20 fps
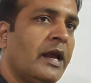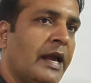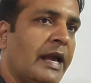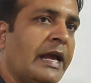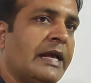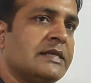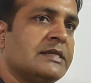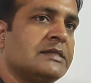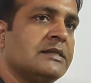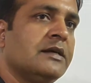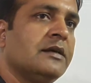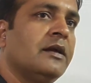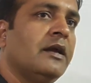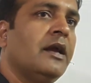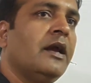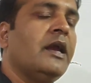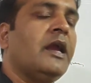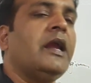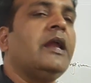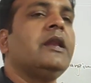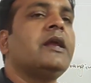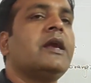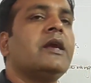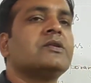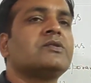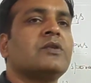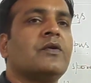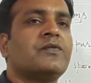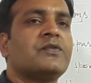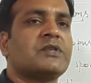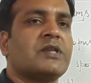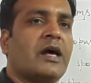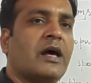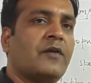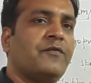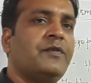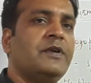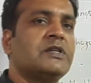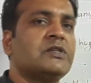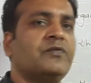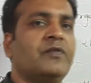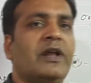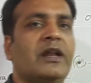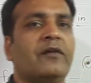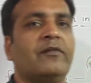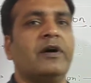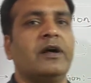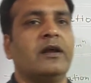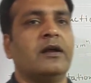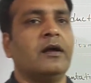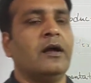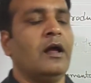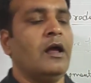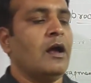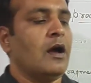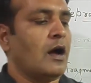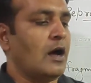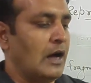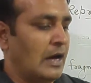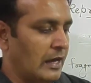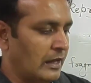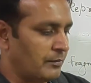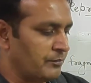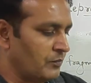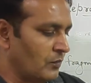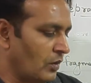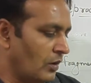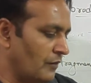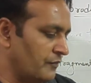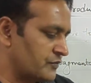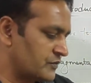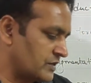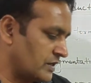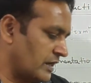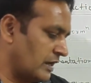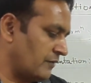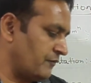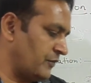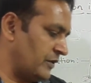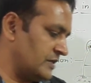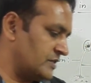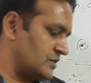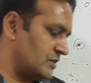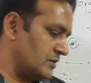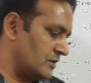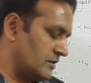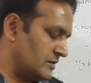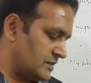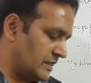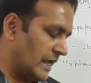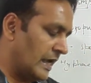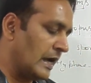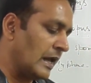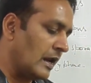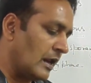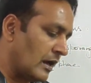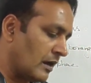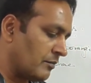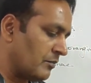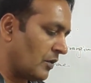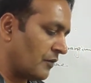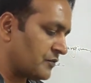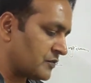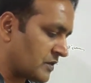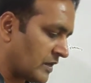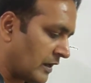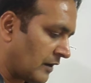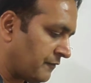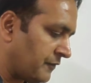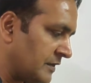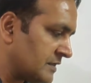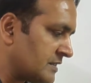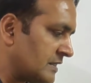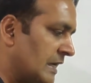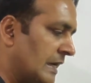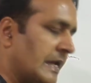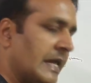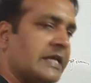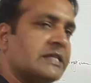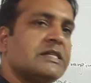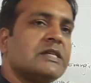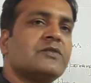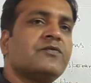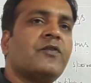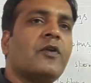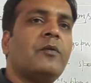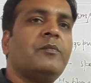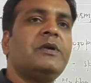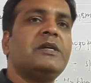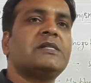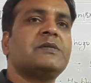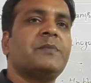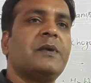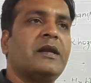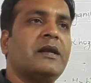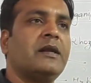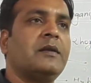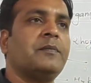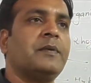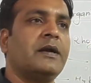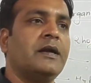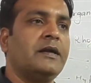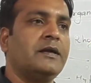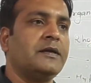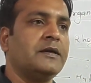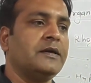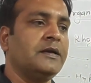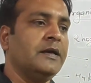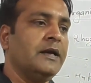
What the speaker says: as in case of starfish, whenever arm of starfish, single arm of starfish detaches from its parent part,